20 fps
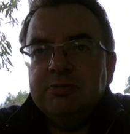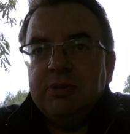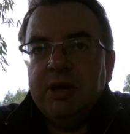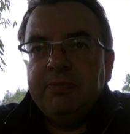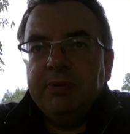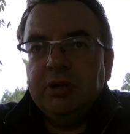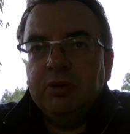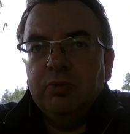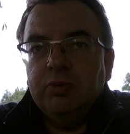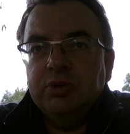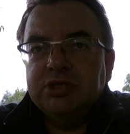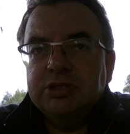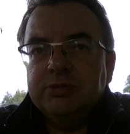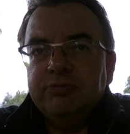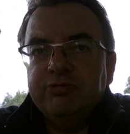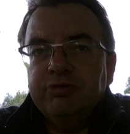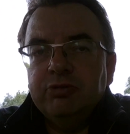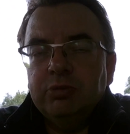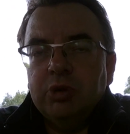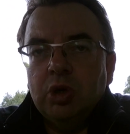epic
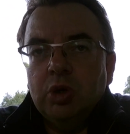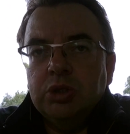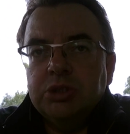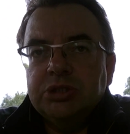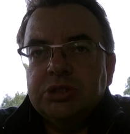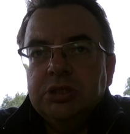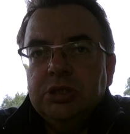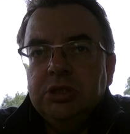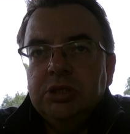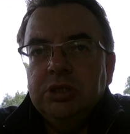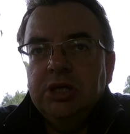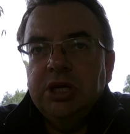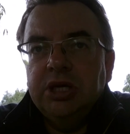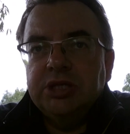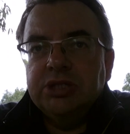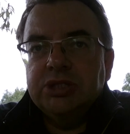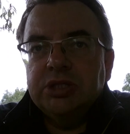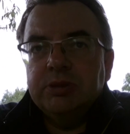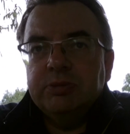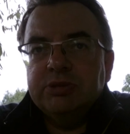wisdom from God,
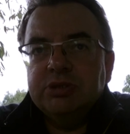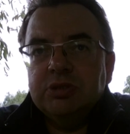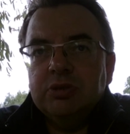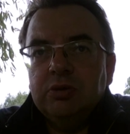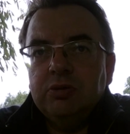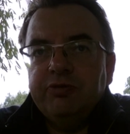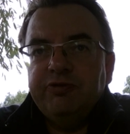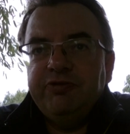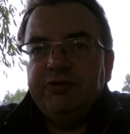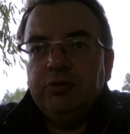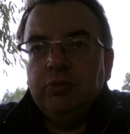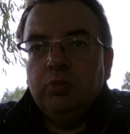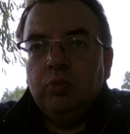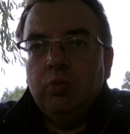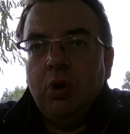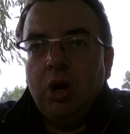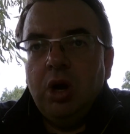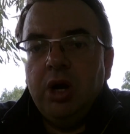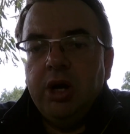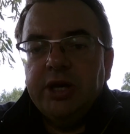in terms of
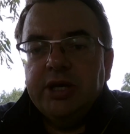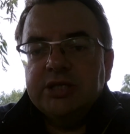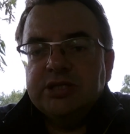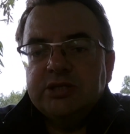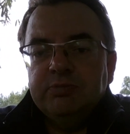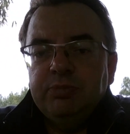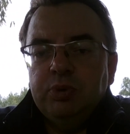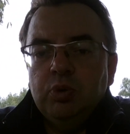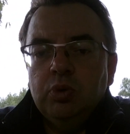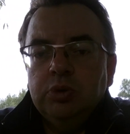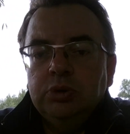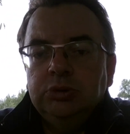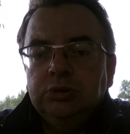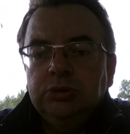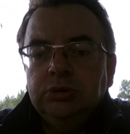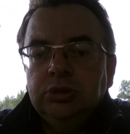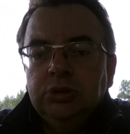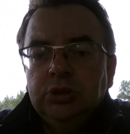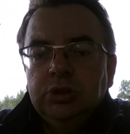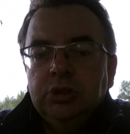why it's important
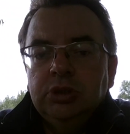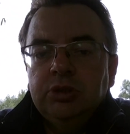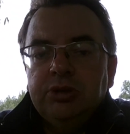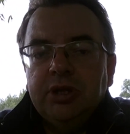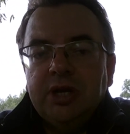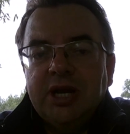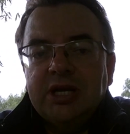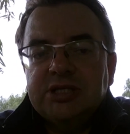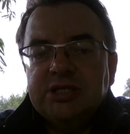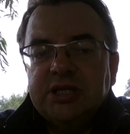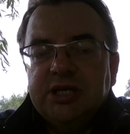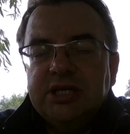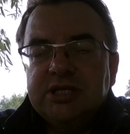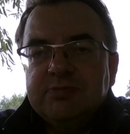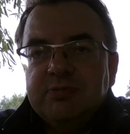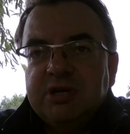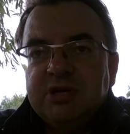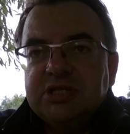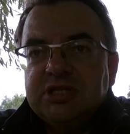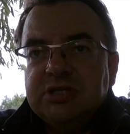that actually his
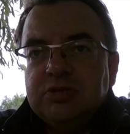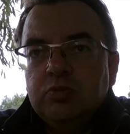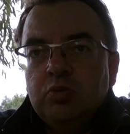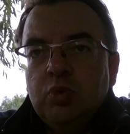message